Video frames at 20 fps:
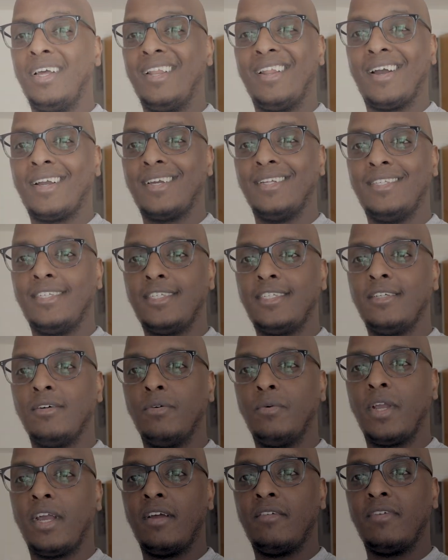and I can
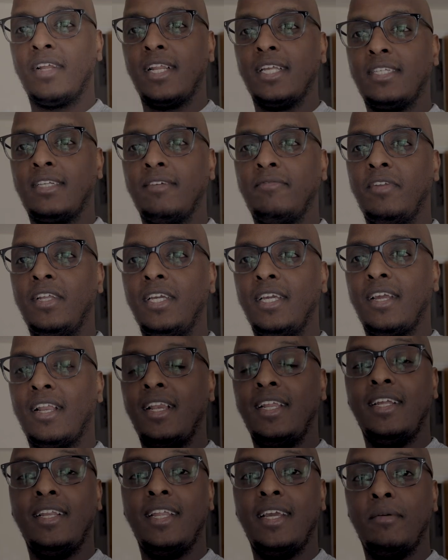still get relatively
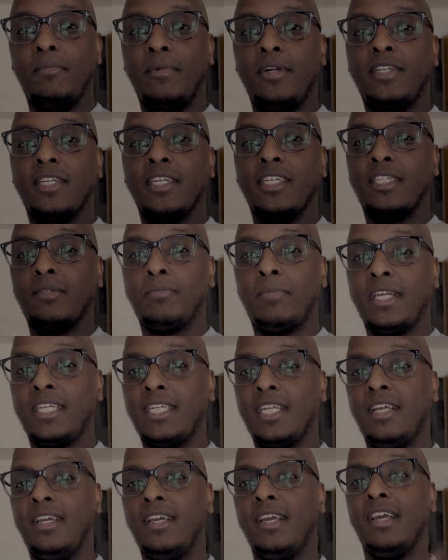clean image,
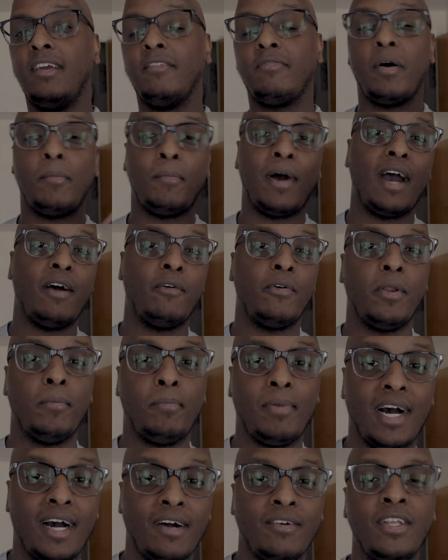especially if I'm out and
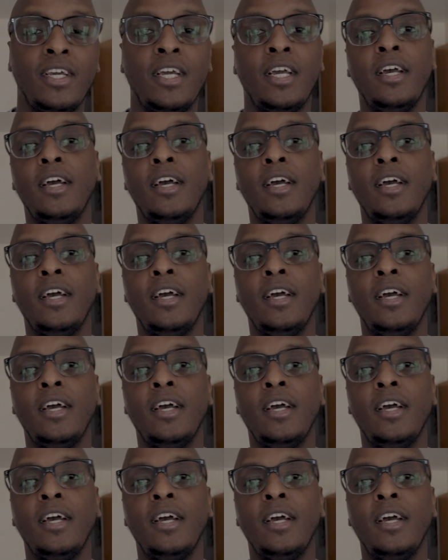about.